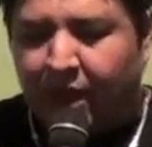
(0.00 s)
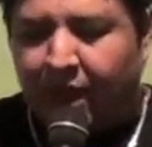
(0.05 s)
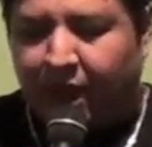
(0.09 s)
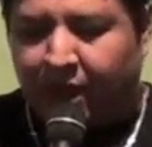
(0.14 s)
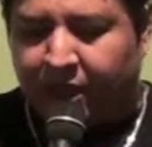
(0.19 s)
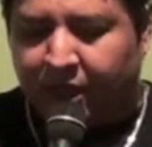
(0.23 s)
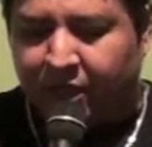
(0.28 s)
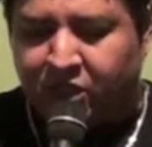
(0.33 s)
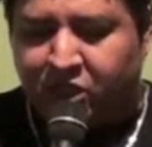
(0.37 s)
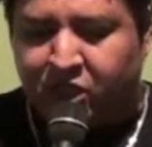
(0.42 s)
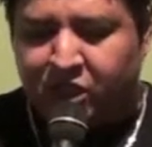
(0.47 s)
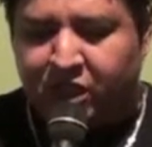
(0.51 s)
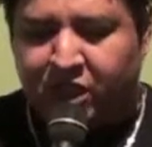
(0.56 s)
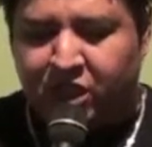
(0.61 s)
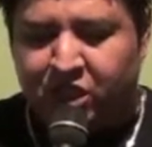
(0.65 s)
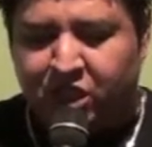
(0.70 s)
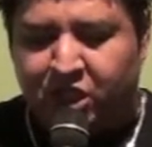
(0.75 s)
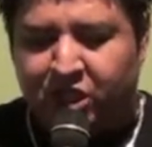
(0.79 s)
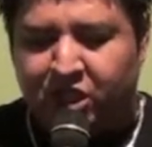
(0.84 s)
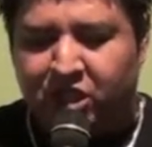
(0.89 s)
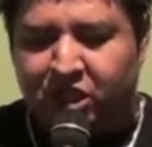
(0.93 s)
an
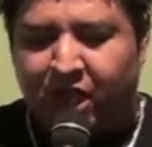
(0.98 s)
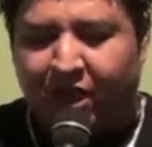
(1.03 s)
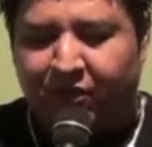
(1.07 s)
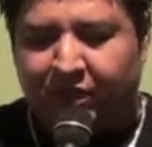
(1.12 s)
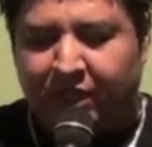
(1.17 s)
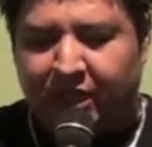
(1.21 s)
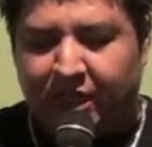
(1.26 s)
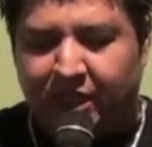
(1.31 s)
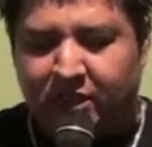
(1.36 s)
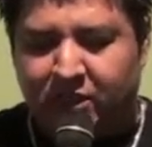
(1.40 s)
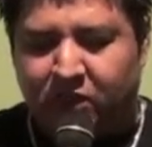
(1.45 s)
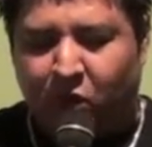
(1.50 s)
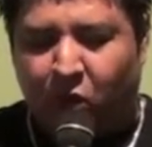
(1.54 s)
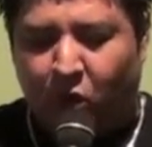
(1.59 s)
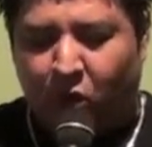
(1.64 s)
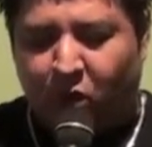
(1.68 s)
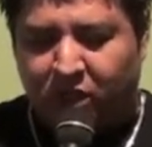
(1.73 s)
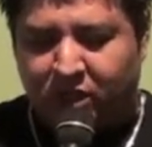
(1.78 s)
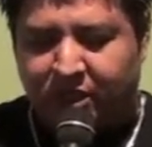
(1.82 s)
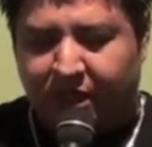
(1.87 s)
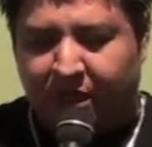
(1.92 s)
Indonesian, Javanese,
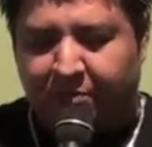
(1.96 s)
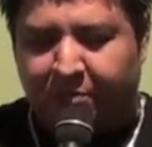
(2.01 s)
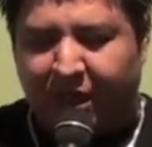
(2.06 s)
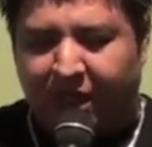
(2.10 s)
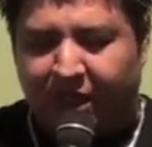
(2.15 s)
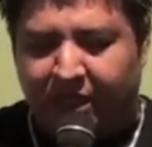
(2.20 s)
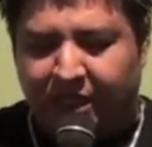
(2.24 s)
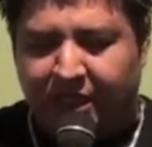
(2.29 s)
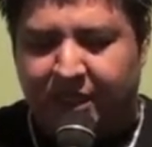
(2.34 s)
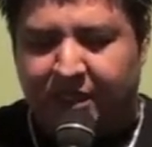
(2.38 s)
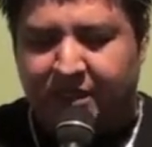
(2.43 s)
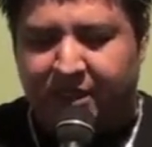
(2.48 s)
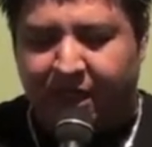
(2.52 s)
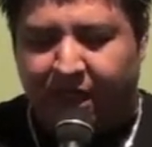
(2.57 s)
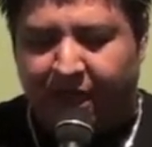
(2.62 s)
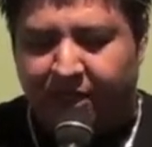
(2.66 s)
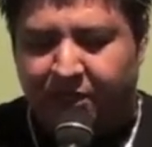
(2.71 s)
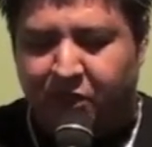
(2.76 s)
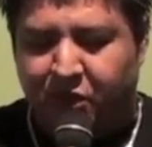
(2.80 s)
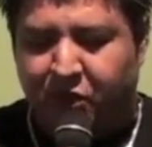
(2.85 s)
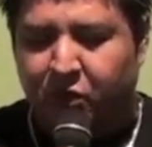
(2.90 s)
court, and Balinese
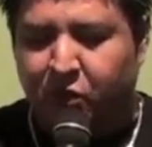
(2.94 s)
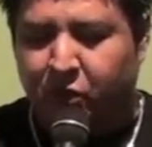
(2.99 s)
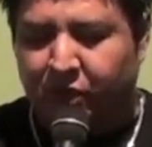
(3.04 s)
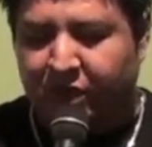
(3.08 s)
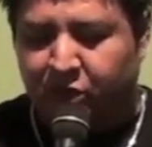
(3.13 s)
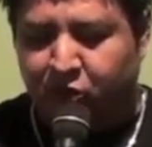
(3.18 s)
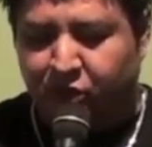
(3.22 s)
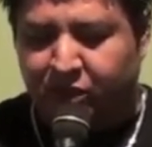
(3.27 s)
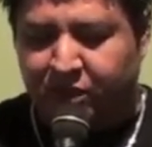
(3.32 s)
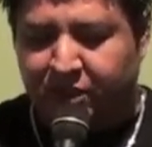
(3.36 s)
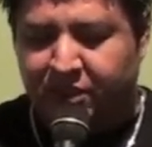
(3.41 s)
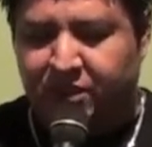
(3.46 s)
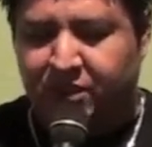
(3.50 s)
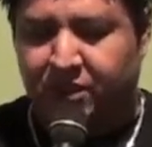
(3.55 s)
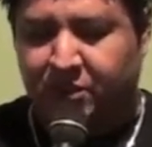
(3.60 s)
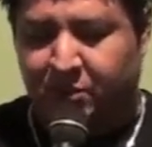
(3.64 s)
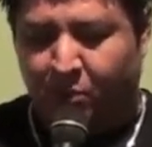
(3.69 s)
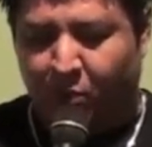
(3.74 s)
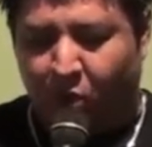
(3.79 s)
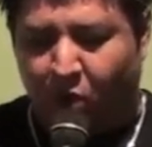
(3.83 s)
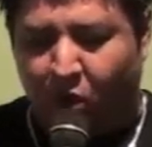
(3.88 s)
dancer who
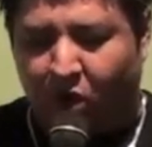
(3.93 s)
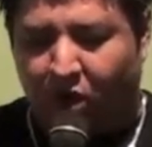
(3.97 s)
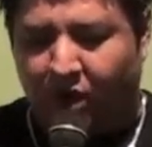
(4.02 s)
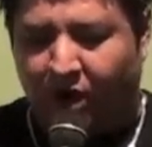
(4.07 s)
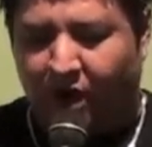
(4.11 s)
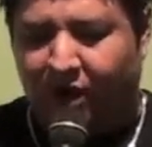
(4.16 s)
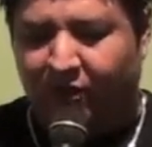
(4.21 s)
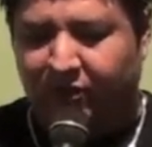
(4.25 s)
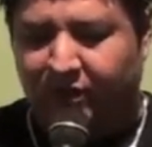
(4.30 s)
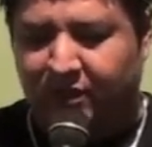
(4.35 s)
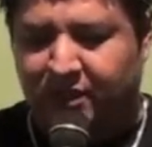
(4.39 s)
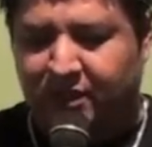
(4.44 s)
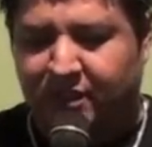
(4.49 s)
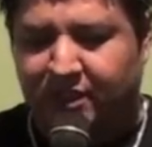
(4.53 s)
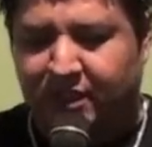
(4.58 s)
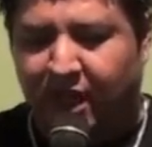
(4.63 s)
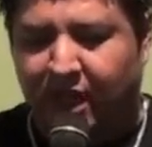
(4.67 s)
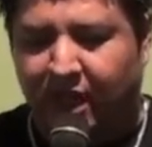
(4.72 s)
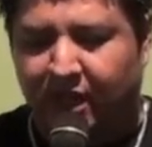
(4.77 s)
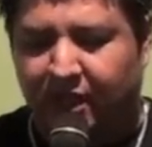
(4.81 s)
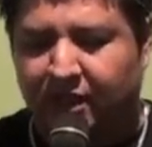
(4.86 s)
introduces more of the
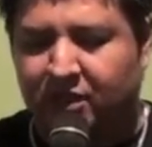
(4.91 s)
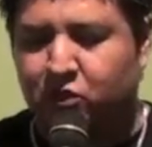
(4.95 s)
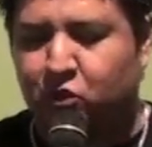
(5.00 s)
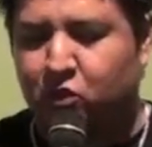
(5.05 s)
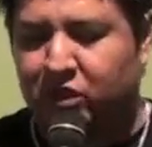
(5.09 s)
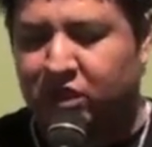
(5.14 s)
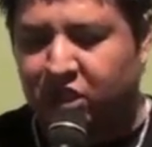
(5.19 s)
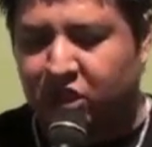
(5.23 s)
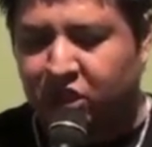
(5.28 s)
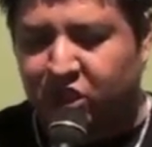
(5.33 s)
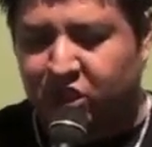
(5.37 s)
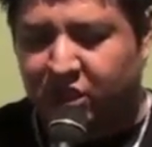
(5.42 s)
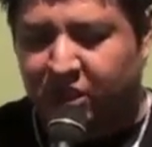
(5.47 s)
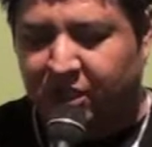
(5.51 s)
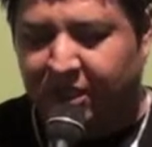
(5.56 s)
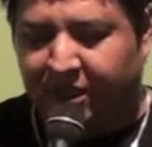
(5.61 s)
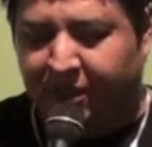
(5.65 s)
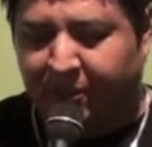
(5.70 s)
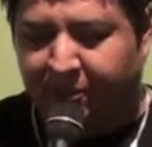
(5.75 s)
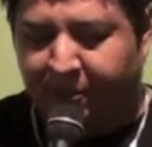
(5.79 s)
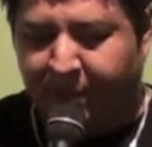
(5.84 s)
style
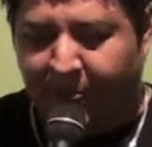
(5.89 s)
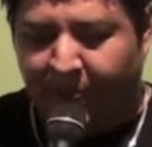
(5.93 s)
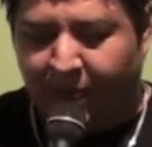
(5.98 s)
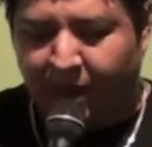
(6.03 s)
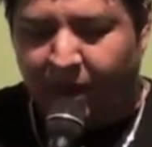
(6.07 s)
traditionally.